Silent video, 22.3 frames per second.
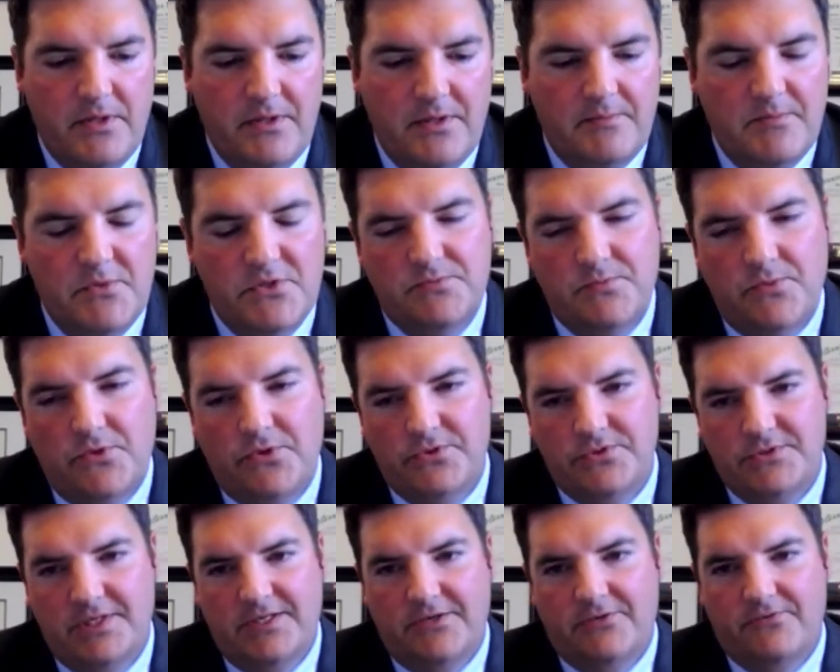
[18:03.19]
And most
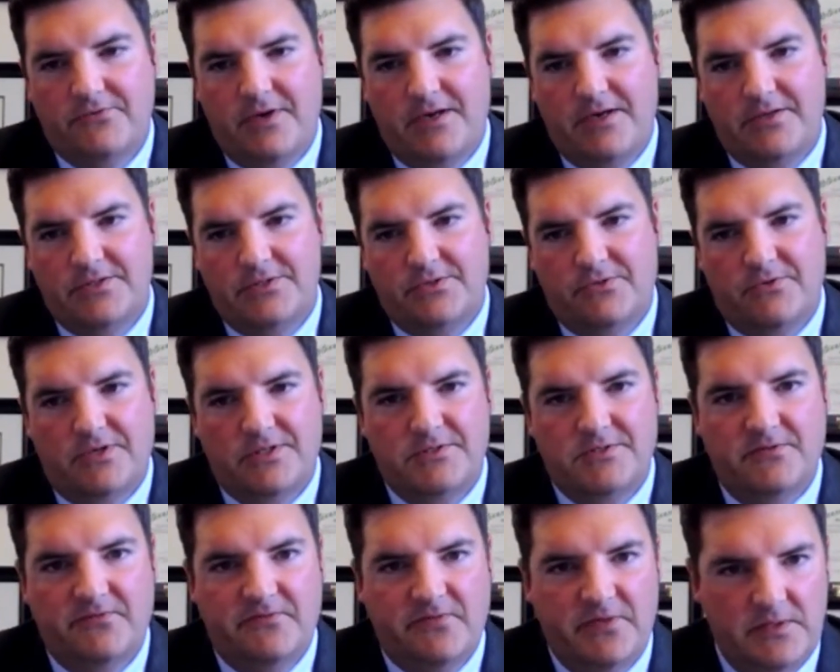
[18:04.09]
motorcycle riders are
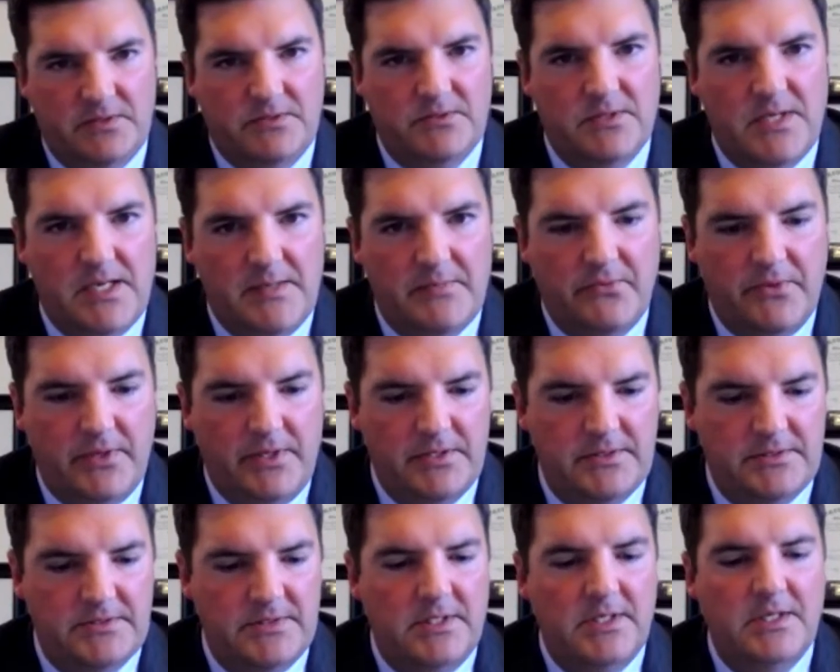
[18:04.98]
also vehicle
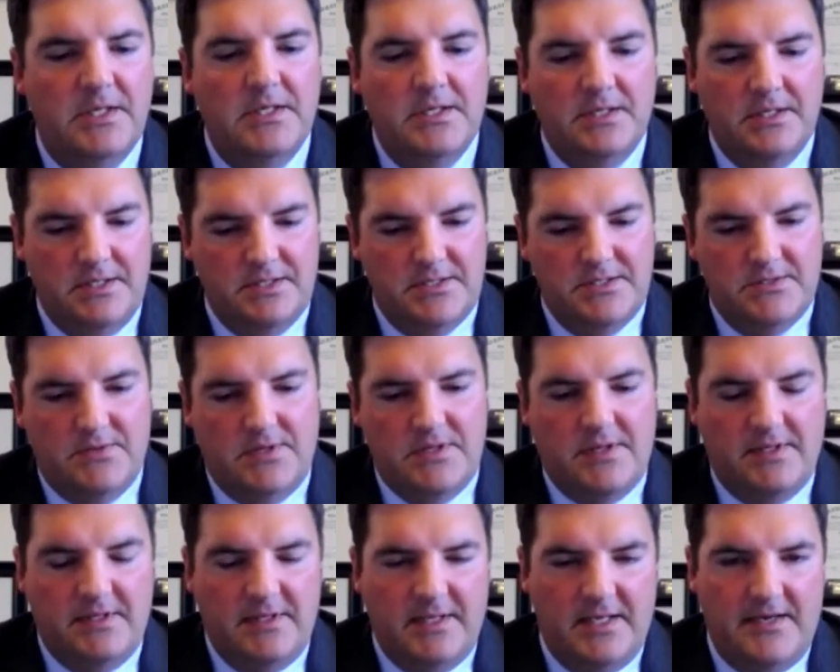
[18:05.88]
operators, so I
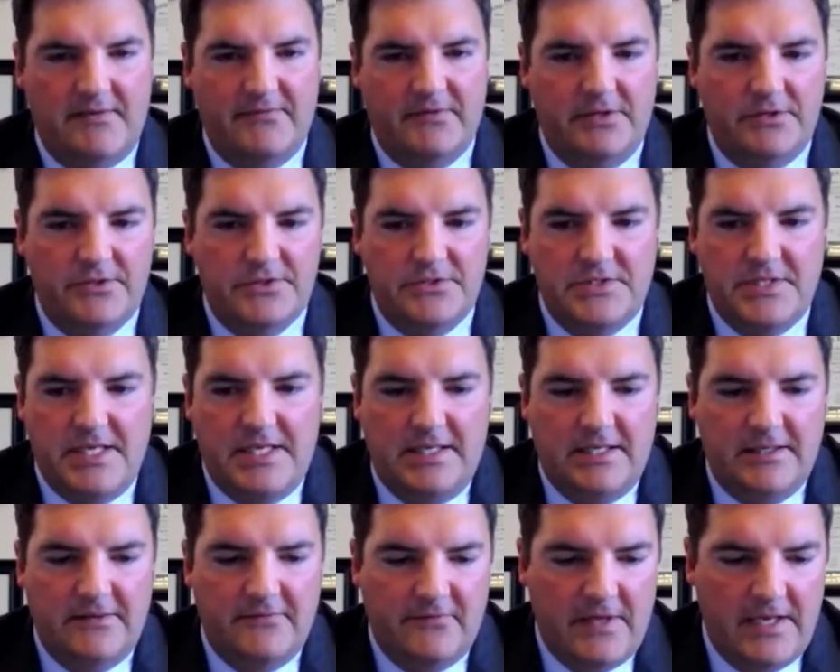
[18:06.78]
think they have an
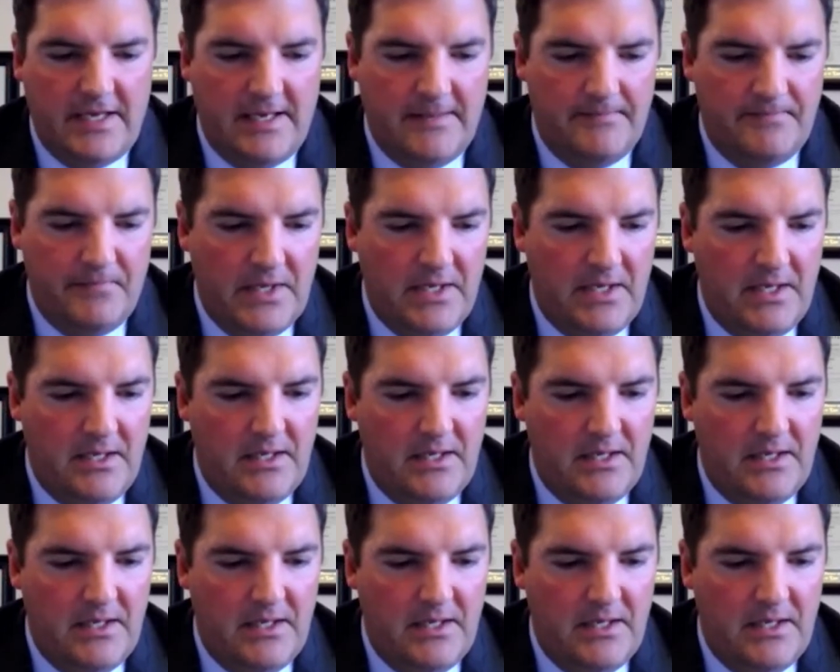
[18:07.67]
understanding of that.